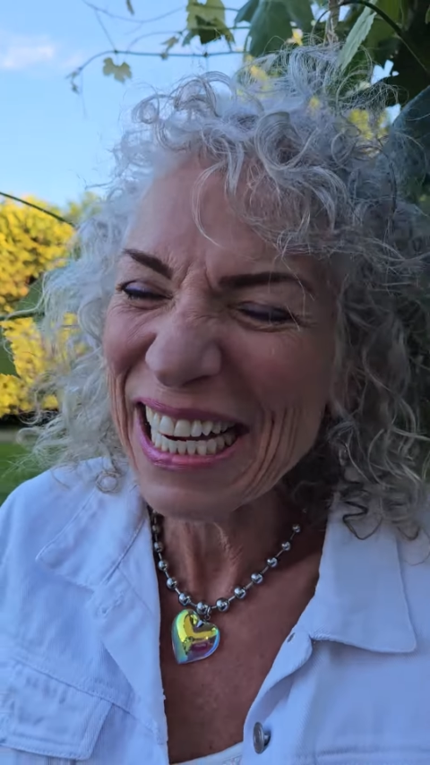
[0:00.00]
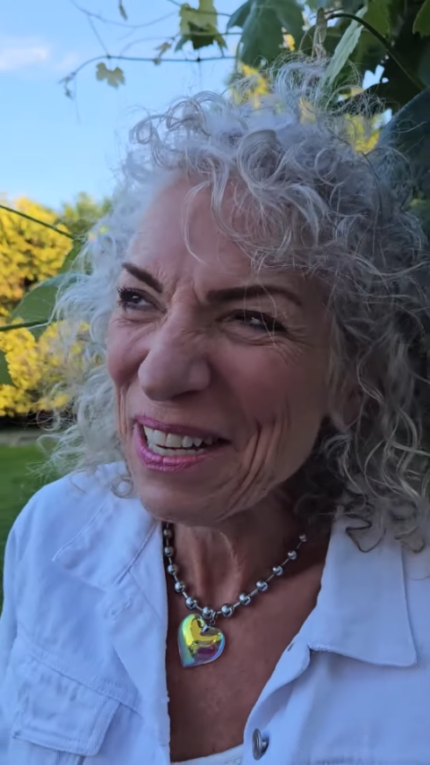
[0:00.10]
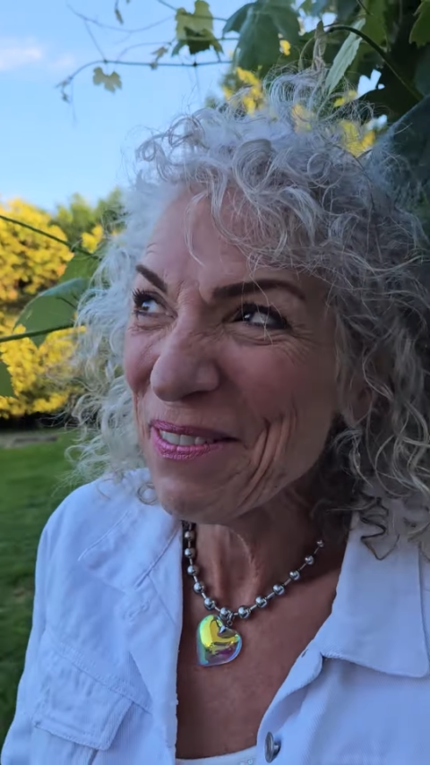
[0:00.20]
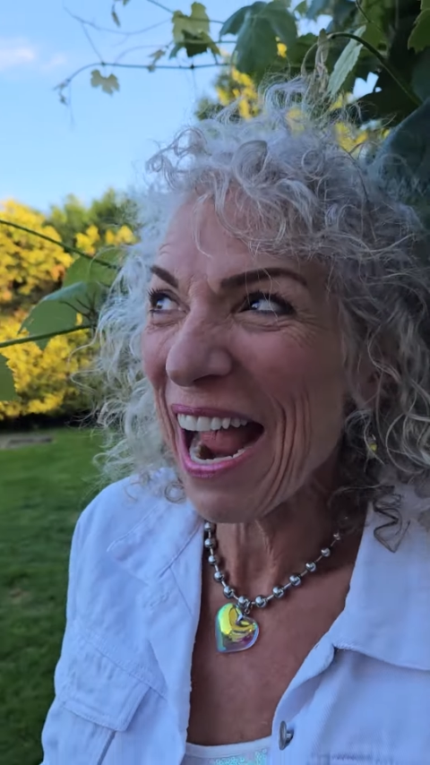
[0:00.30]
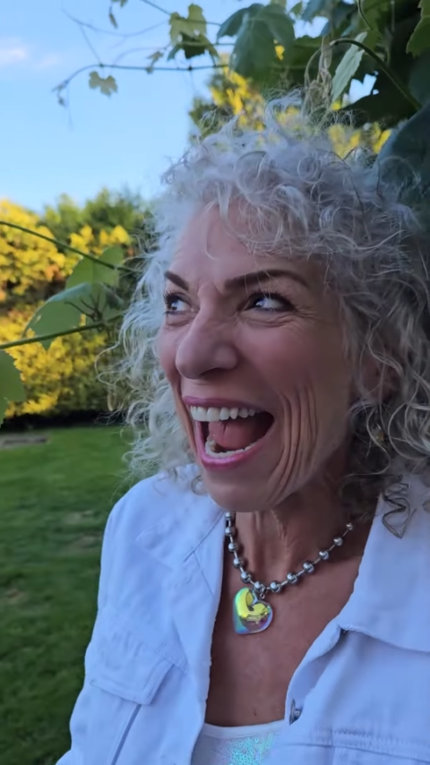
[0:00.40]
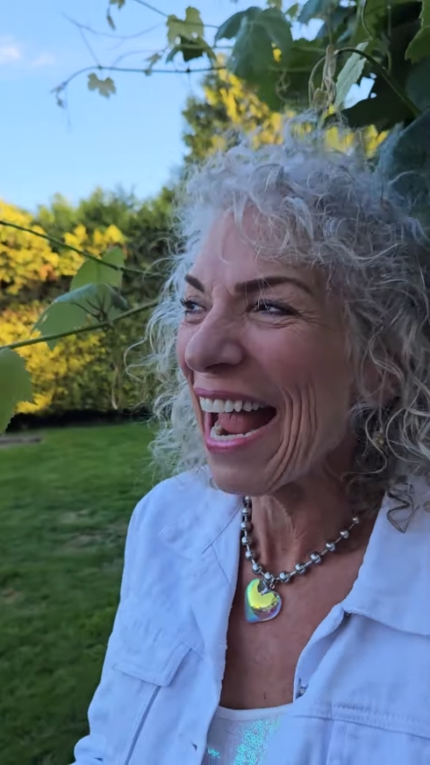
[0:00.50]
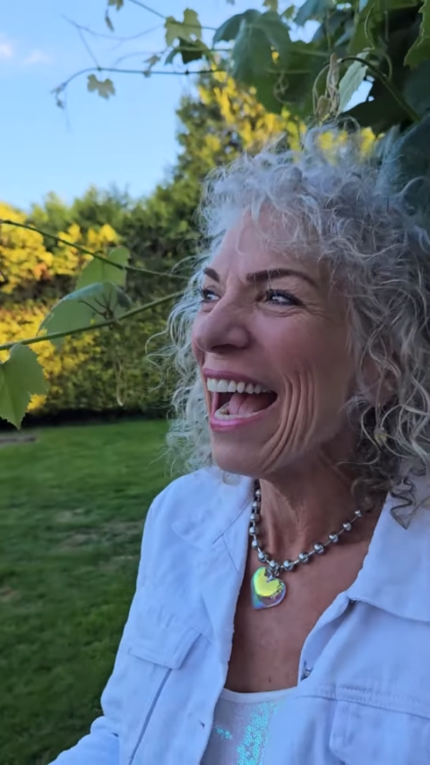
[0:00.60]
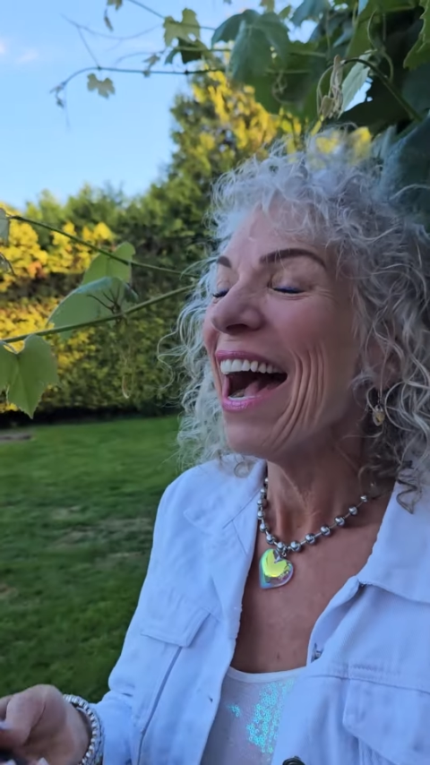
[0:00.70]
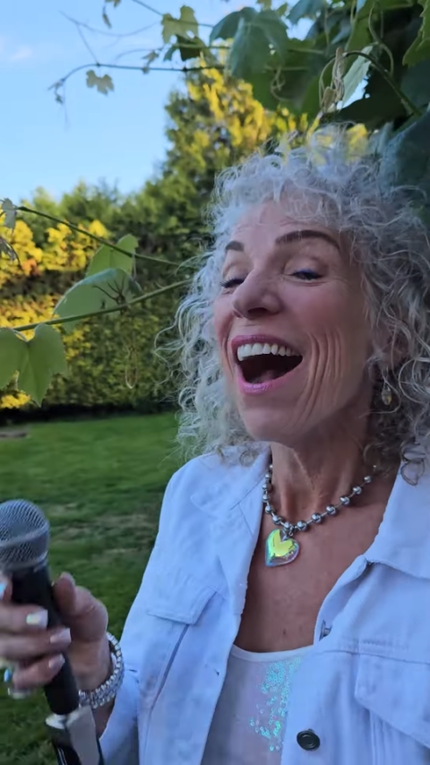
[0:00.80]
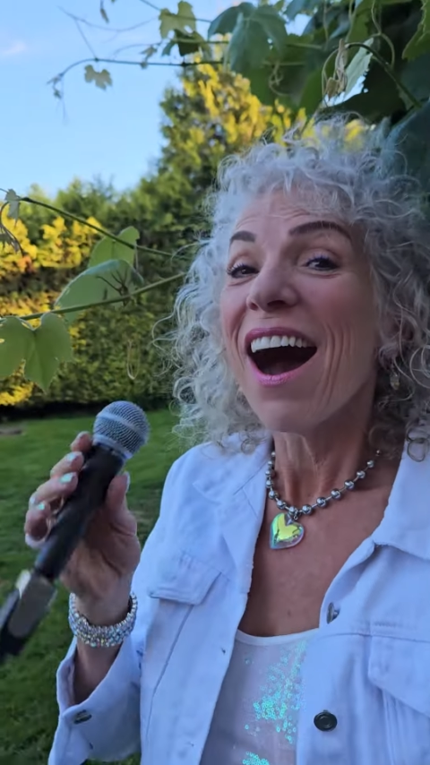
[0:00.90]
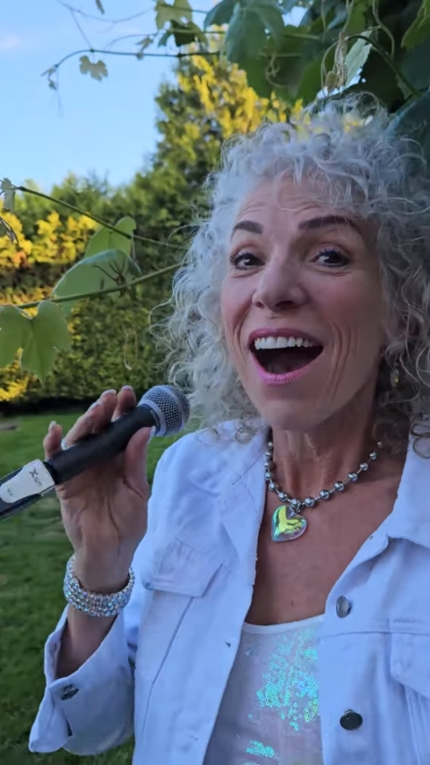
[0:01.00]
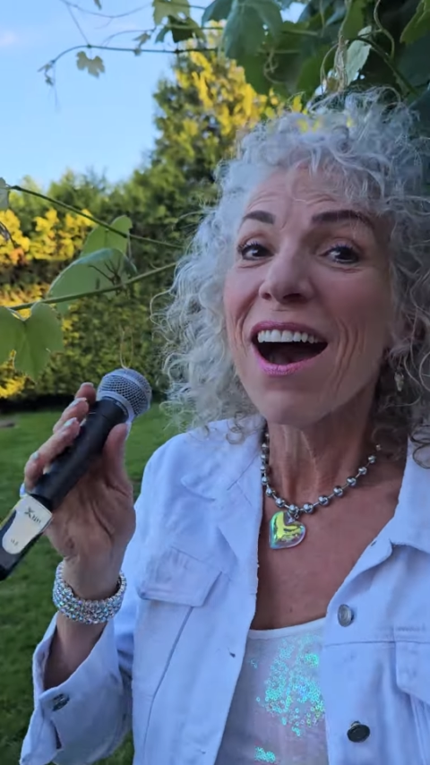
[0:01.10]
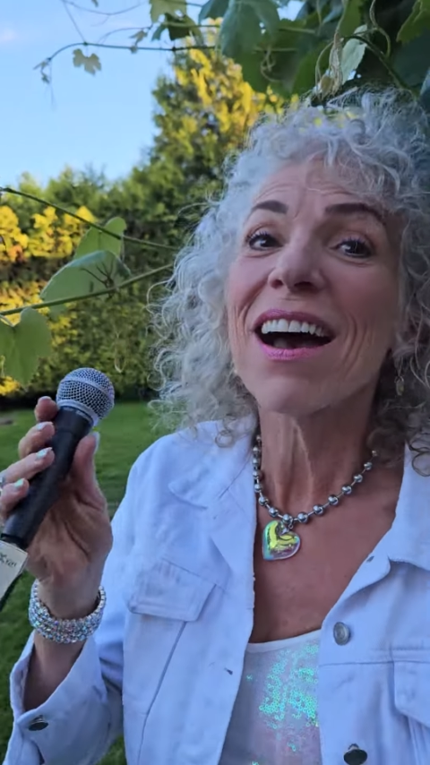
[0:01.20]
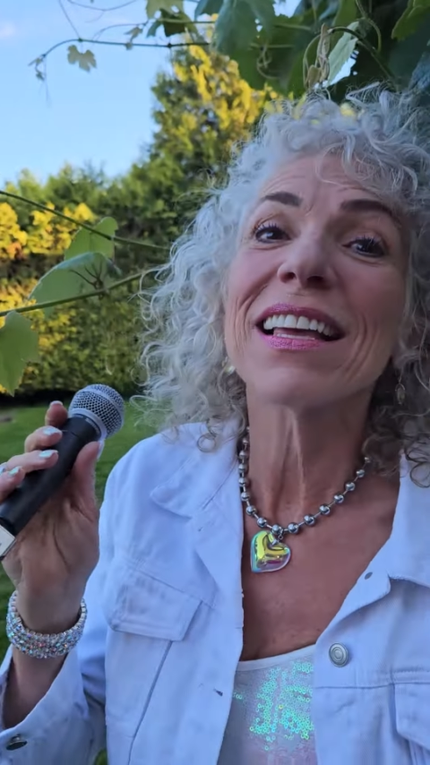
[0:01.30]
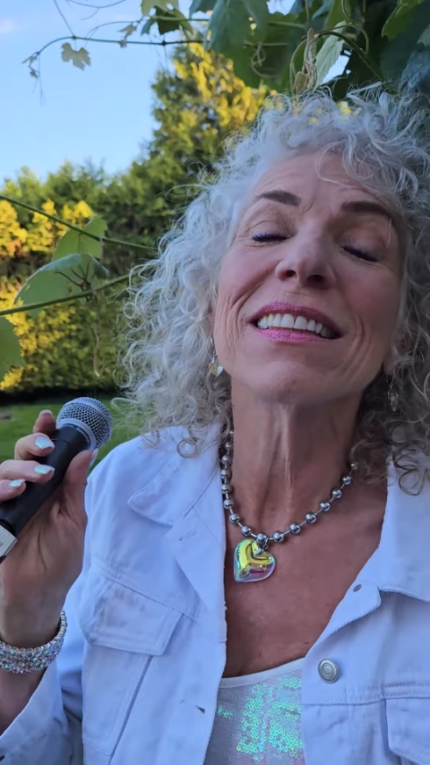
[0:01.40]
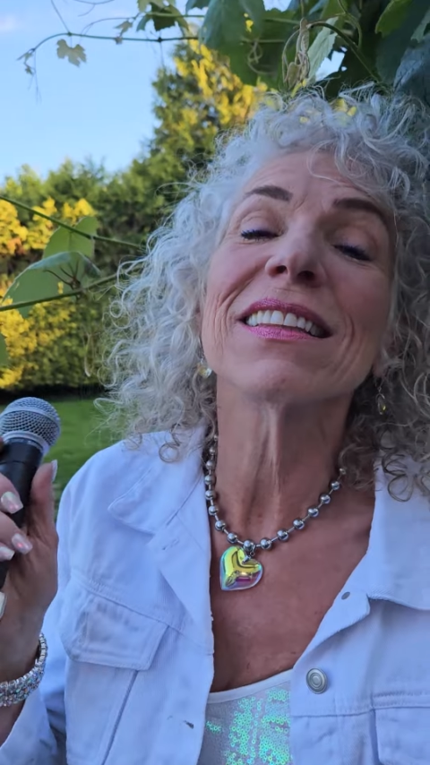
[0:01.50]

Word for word: anyway, I